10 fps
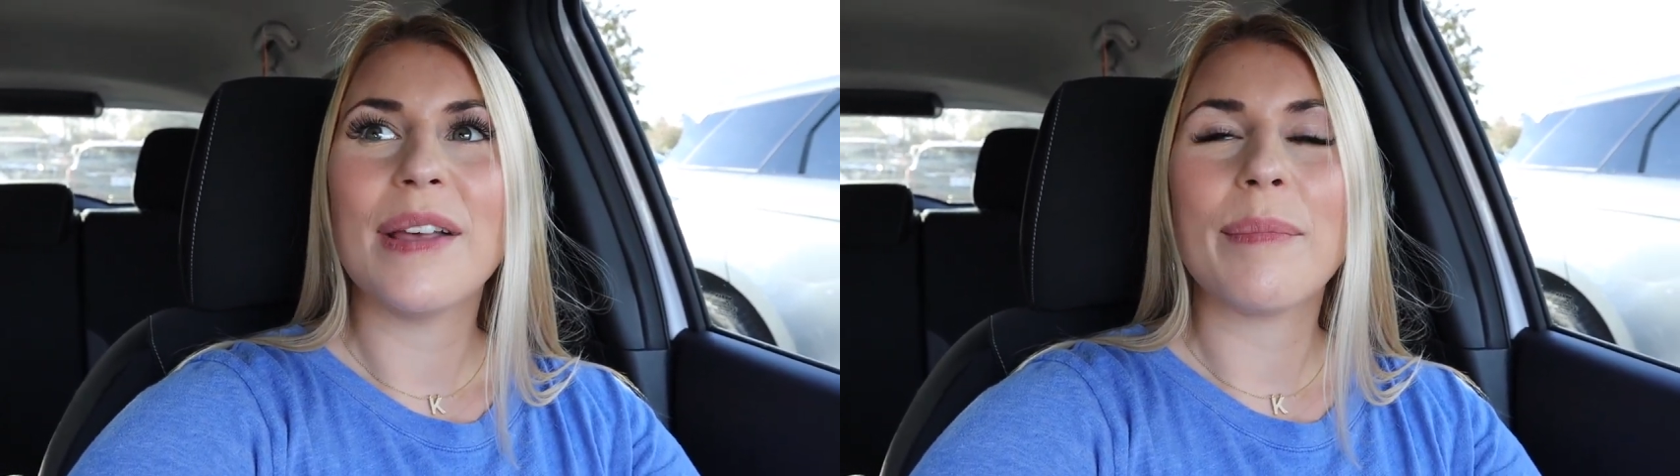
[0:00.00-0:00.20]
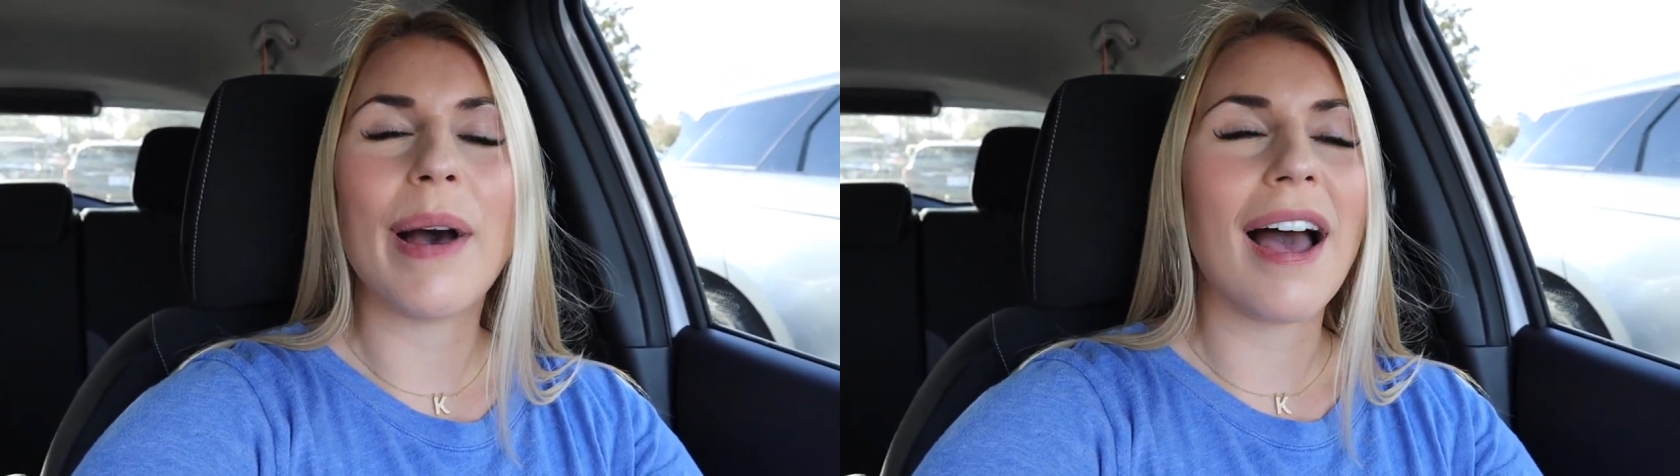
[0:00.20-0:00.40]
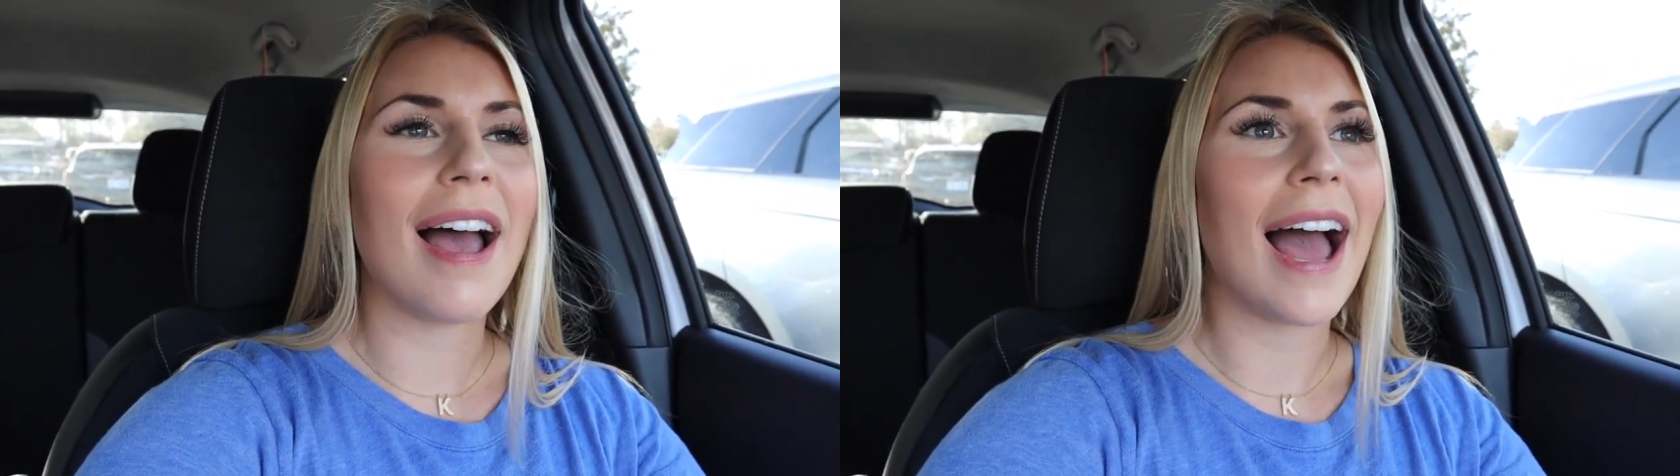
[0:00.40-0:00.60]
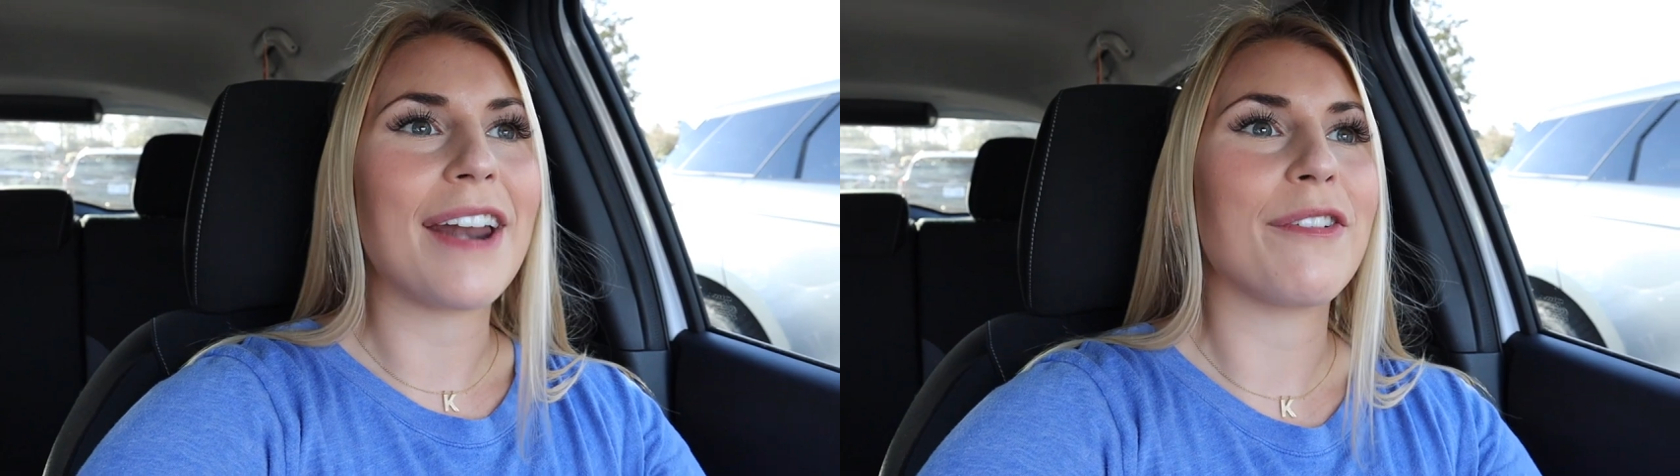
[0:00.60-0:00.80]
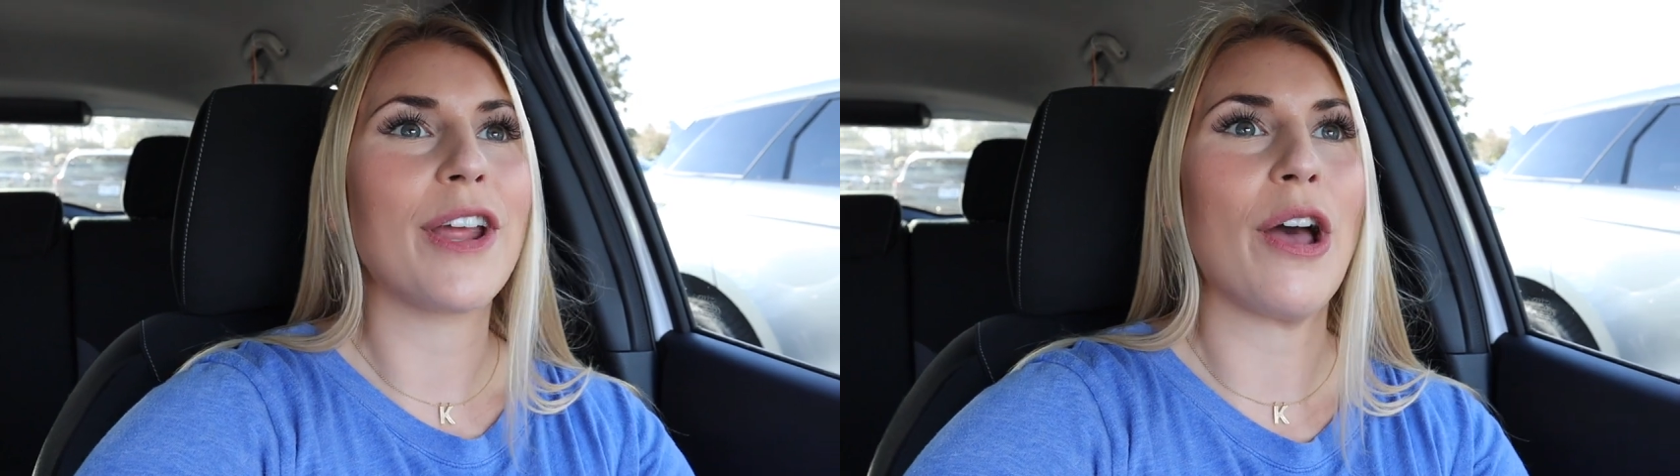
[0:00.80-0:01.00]
But I
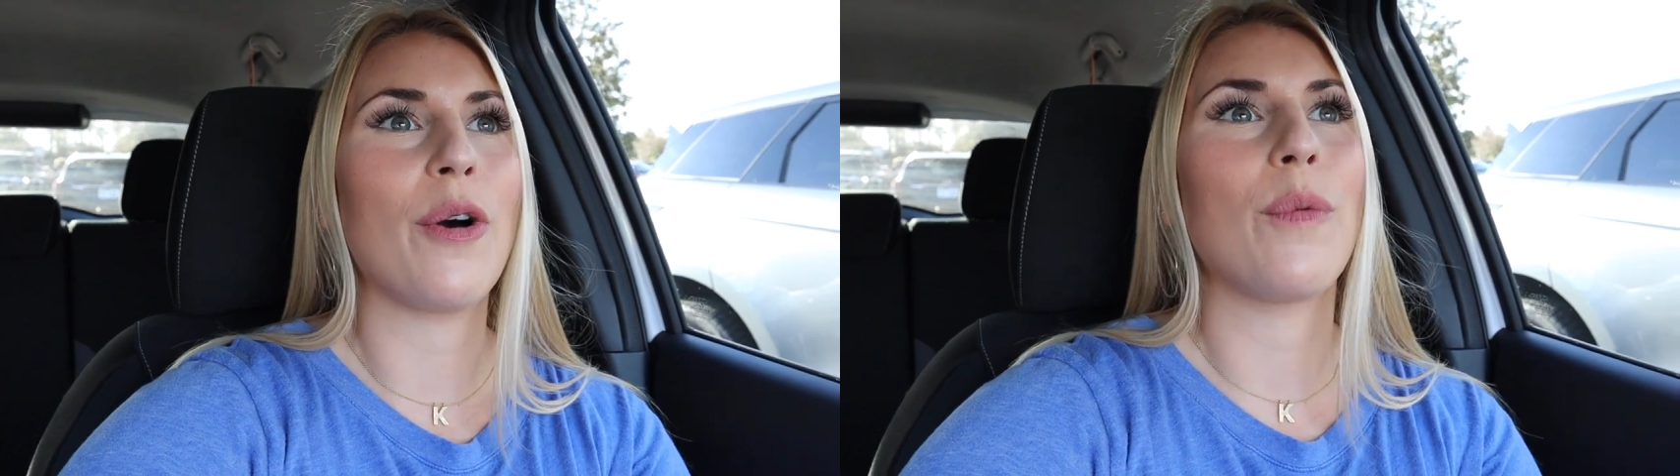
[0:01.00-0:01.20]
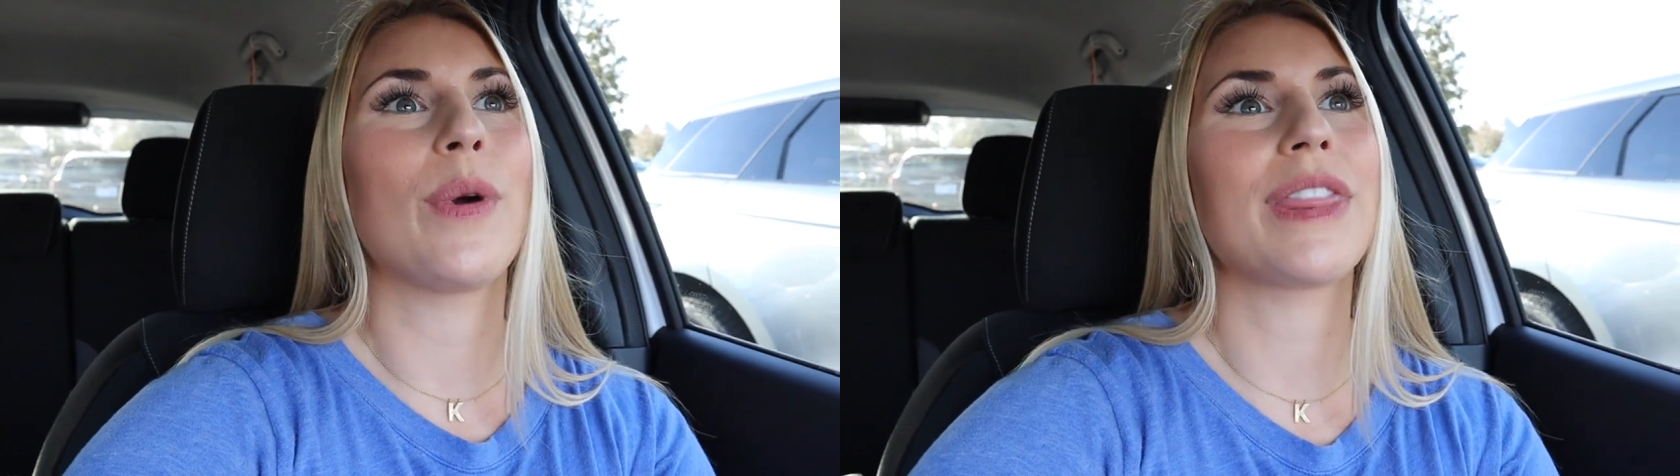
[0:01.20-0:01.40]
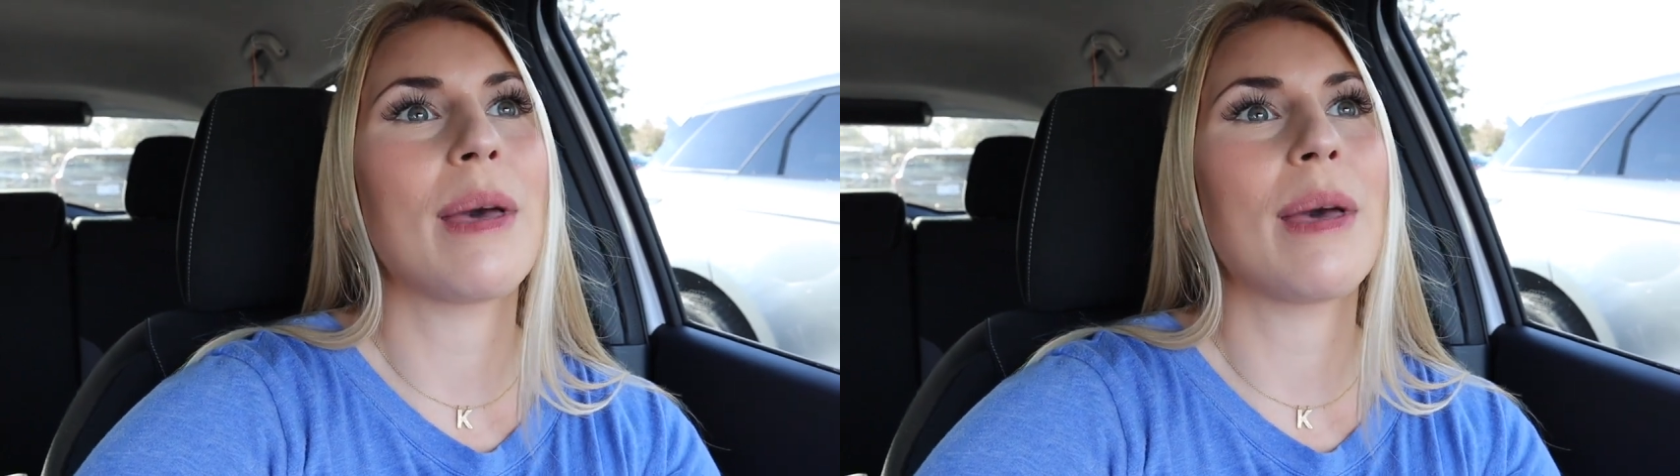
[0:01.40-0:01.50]
don't know, with